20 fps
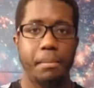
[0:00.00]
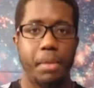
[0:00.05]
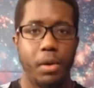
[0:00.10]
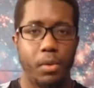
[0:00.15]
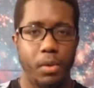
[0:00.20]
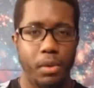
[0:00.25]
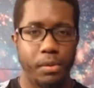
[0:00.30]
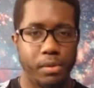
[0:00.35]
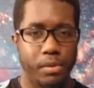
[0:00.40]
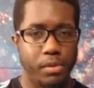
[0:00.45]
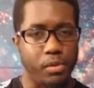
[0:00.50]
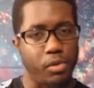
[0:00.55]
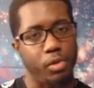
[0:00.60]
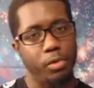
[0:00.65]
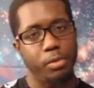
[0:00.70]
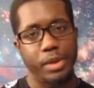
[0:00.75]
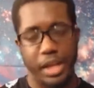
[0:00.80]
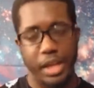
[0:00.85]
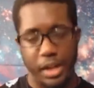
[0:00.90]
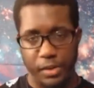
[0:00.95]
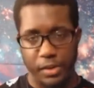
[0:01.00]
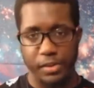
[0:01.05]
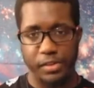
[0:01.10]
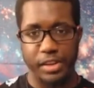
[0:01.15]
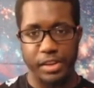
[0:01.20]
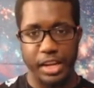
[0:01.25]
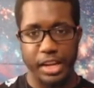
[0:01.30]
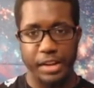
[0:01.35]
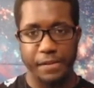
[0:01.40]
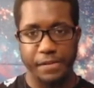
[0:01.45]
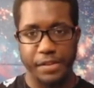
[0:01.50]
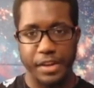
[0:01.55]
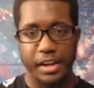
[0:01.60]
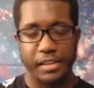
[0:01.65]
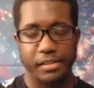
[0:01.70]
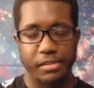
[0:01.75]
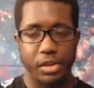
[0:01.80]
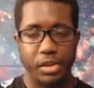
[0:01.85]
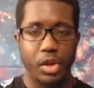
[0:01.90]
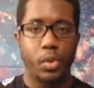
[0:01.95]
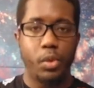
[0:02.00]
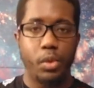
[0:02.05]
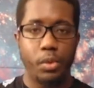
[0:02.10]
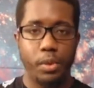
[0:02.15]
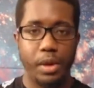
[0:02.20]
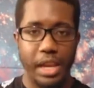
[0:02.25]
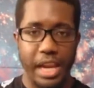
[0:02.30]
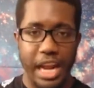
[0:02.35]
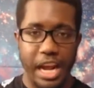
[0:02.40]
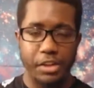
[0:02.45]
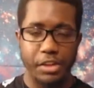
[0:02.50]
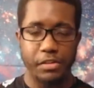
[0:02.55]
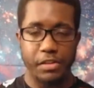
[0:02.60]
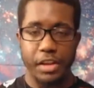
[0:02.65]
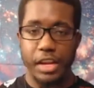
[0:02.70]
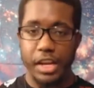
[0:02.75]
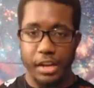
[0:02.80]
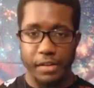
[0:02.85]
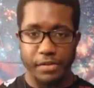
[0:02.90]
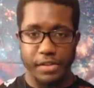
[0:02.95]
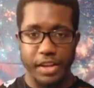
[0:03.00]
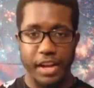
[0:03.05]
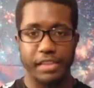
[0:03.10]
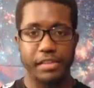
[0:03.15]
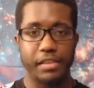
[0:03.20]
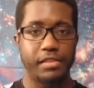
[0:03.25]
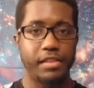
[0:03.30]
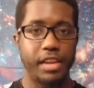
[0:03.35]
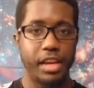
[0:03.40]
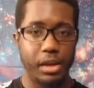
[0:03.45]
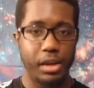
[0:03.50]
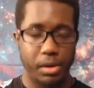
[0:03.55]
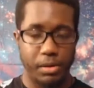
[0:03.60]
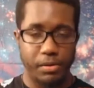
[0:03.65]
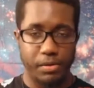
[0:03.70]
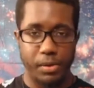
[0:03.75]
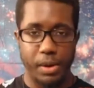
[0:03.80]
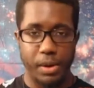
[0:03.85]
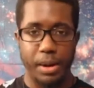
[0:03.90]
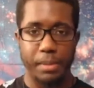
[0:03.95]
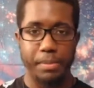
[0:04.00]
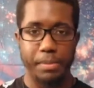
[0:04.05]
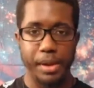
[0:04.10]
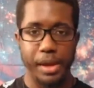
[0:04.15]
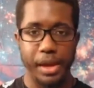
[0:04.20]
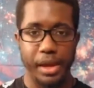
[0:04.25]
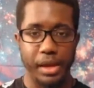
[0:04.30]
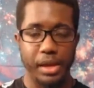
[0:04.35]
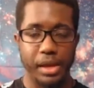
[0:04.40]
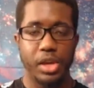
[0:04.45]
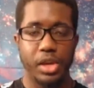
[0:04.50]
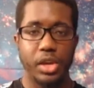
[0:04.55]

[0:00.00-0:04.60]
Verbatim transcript: But when we ruminate on those negative thoughts, when we allow those negative thoughts to take over our being,